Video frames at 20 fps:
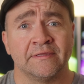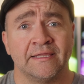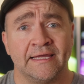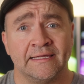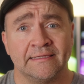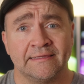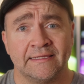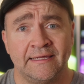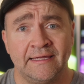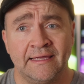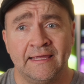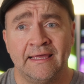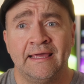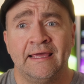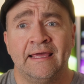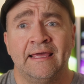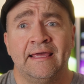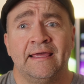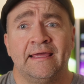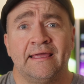lately
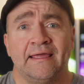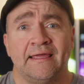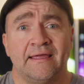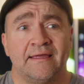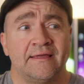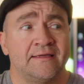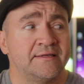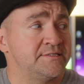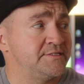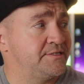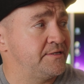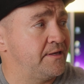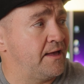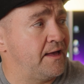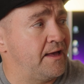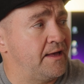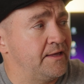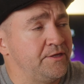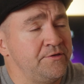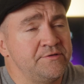is
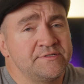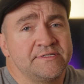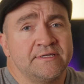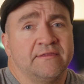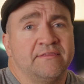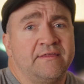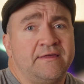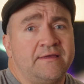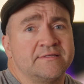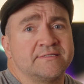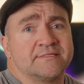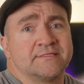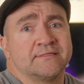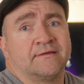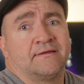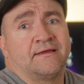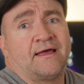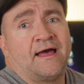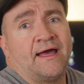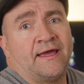using this
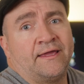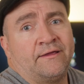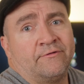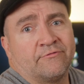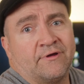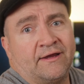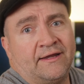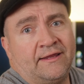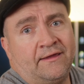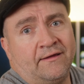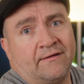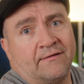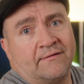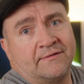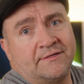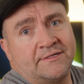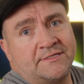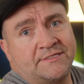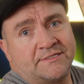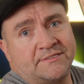guy right
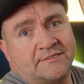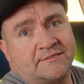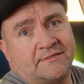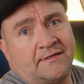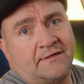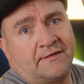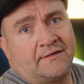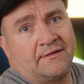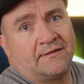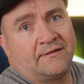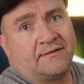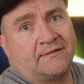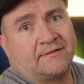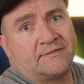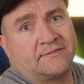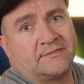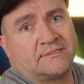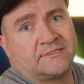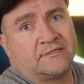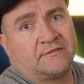here. It's just
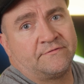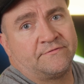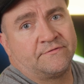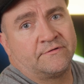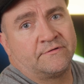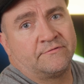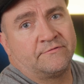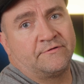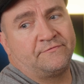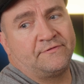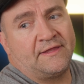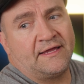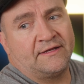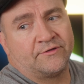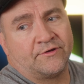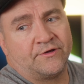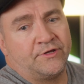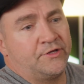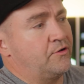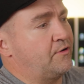a silver
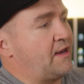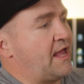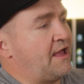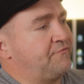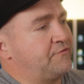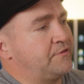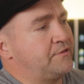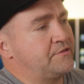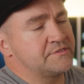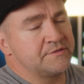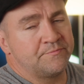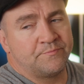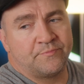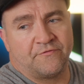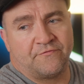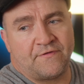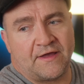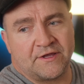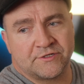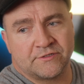reflector. You don't have to use a
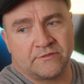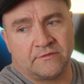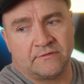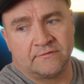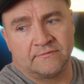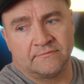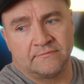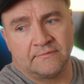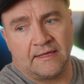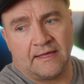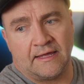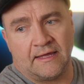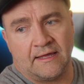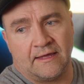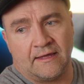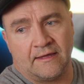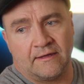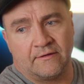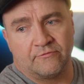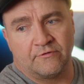professional
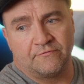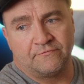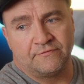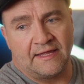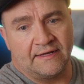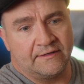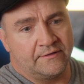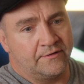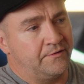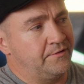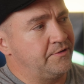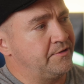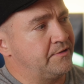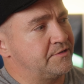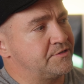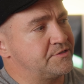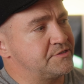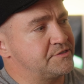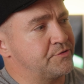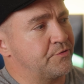reflector. You
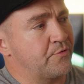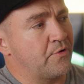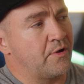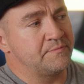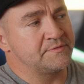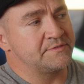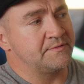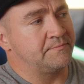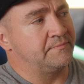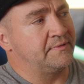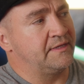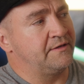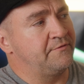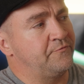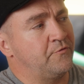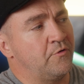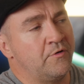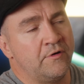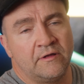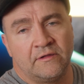can just throw up some
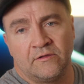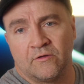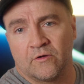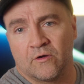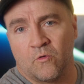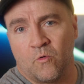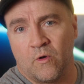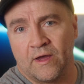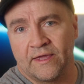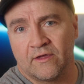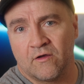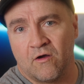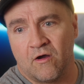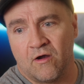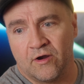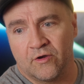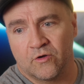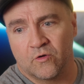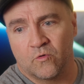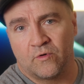tinfoil or a white
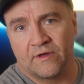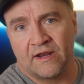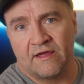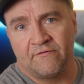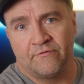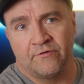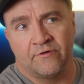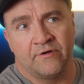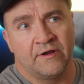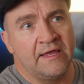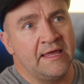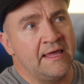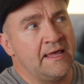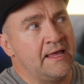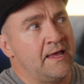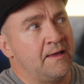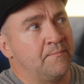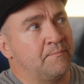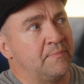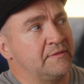card or whatever,
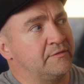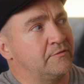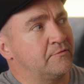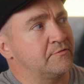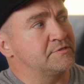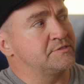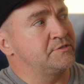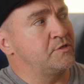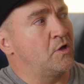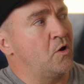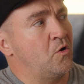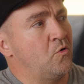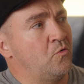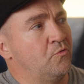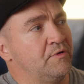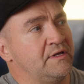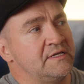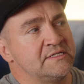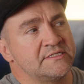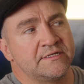but there's no
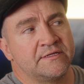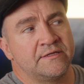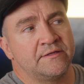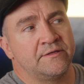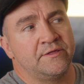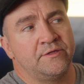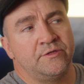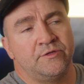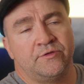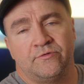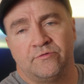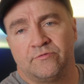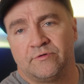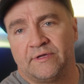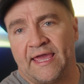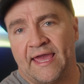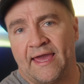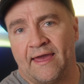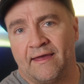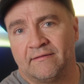reason you
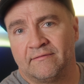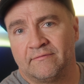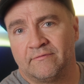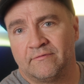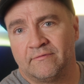can't